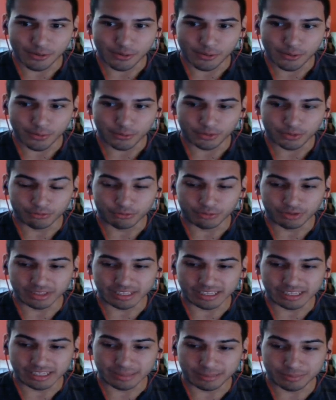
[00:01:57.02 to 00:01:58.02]
what
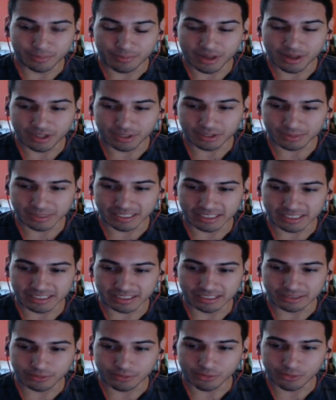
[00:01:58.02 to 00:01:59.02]
really propelled
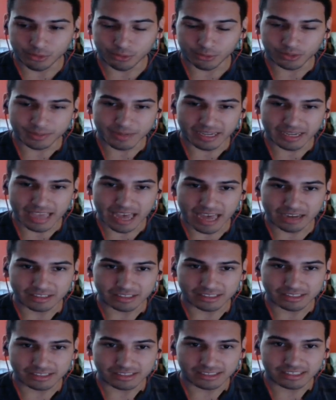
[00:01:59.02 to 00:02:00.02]
me, or was my
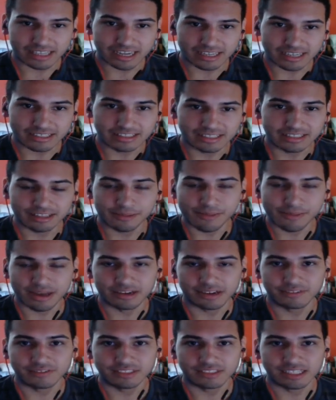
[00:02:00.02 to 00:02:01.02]
catalyst to get into the
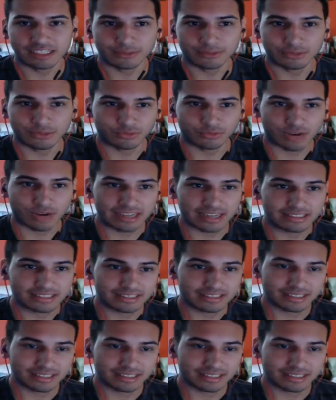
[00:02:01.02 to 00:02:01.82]
competitive scene, was ranked.